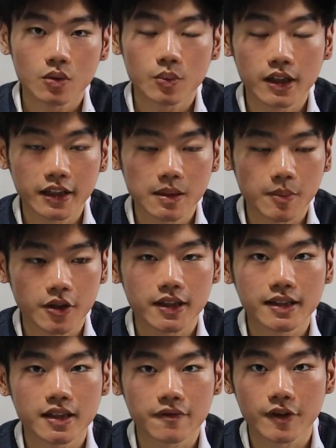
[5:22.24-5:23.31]
we learned about the
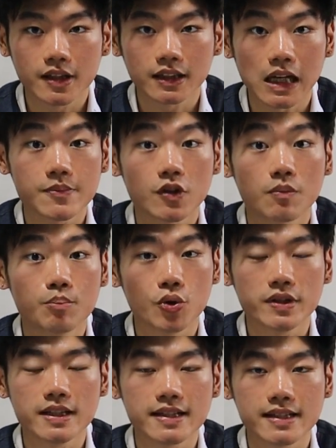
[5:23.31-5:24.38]
different types of
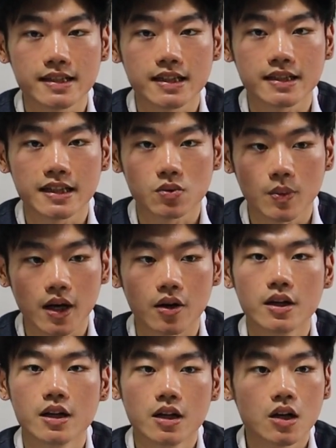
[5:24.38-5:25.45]
bone diseases as
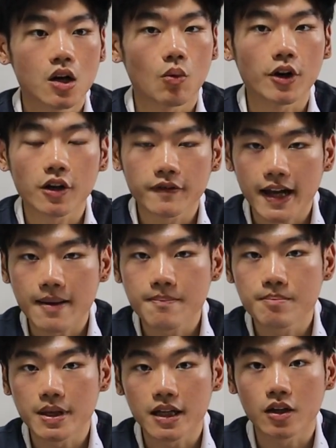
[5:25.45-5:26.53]
well. One of
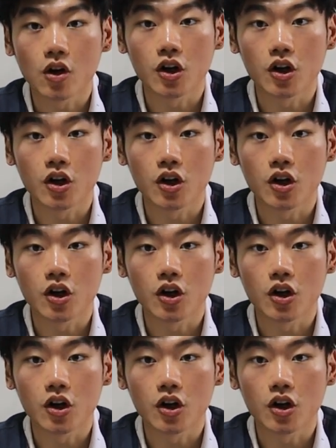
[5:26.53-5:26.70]
them being